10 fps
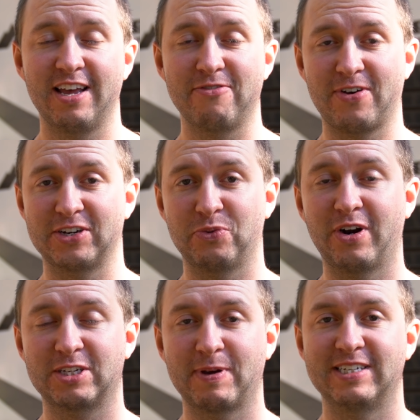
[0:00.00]
In fact, we're
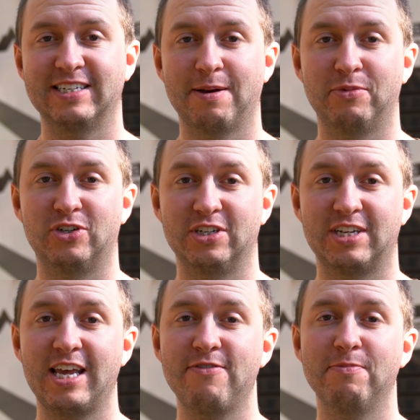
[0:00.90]
expecting temperatures
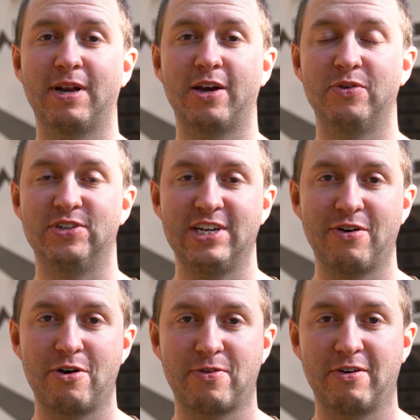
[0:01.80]
even below
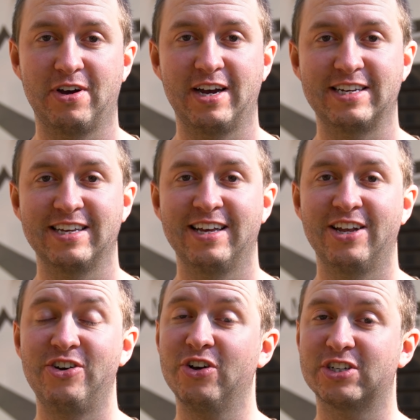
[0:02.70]
0 Fahrenheit,
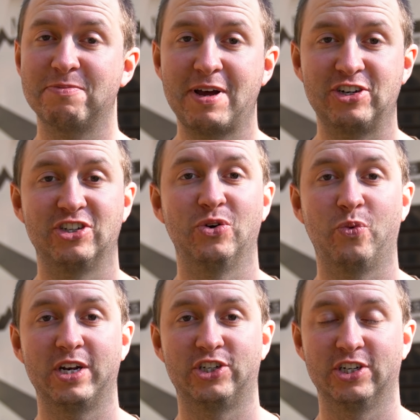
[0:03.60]
not to mention the
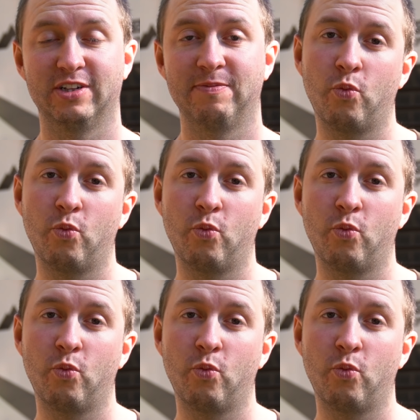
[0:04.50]
wind chill.